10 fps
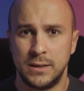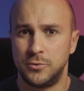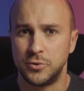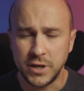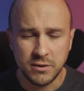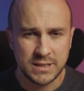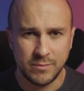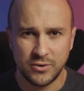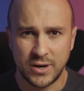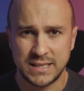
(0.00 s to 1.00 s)

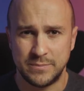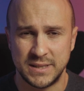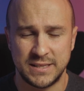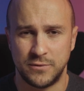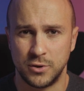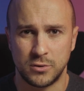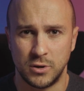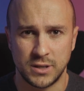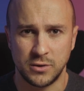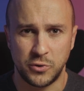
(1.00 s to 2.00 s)
reusable recipes for
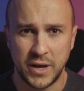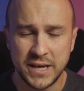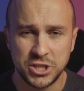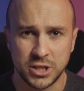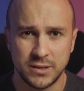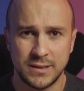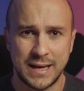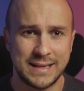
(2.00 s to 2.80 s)
content creation,